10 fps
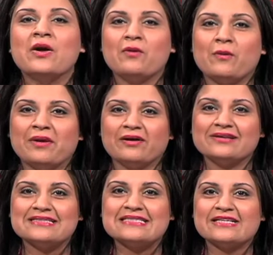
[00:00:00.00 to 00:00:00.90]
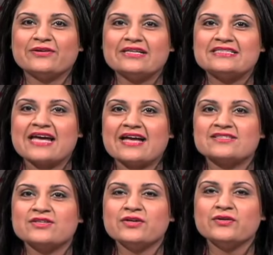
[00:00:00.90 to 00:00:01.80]
Well, Maryland's cigarette
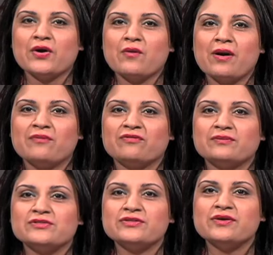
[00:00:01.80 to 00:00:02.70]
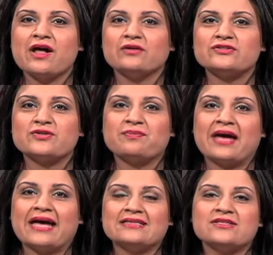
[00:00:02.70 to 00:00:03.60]
tax could go up from $2 a
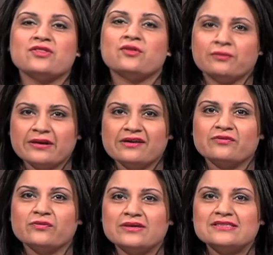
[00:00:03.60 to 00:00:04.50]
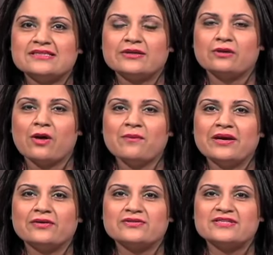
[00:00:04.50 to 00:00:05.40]
pack to $3 if one state
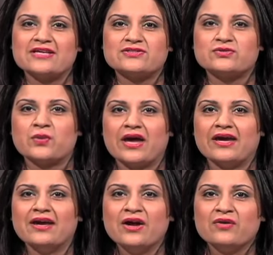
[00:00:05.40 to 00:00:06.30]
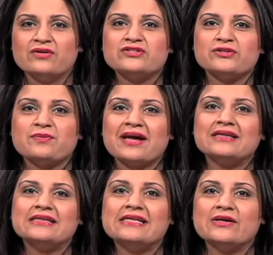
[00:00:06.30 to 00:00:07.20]
lawmaker has his way. Richard
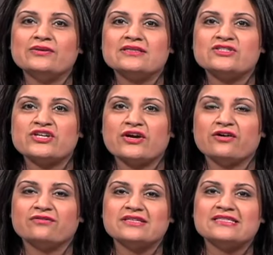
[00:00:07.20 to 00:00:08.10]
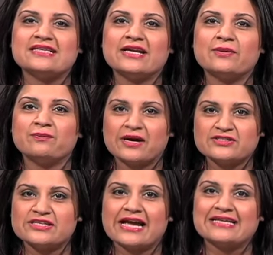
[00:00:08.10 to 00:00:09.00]
Madalino, the chair of the Senate
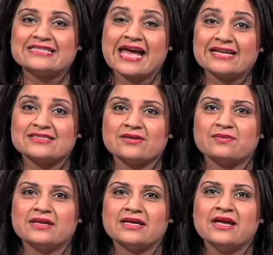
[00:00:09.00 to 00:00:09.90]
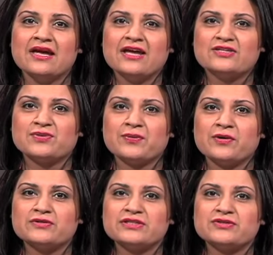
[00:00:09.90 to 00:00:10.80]
Budget and Tax Committee, is
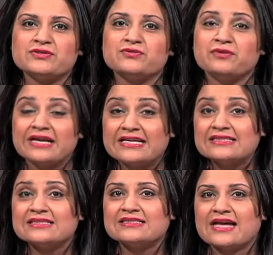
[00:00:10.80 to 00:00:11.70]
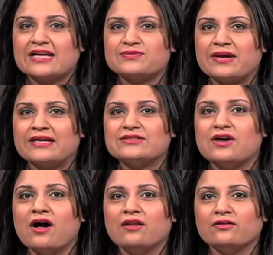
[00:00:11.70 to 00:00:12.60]
proposing to raise the tax by
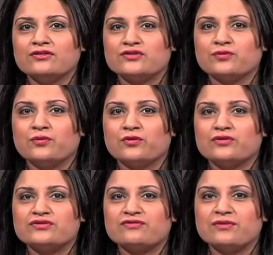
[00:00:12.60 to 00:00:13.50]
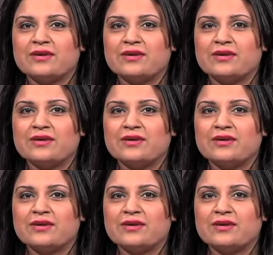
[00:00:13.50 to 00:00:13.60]
$1. Supporters of the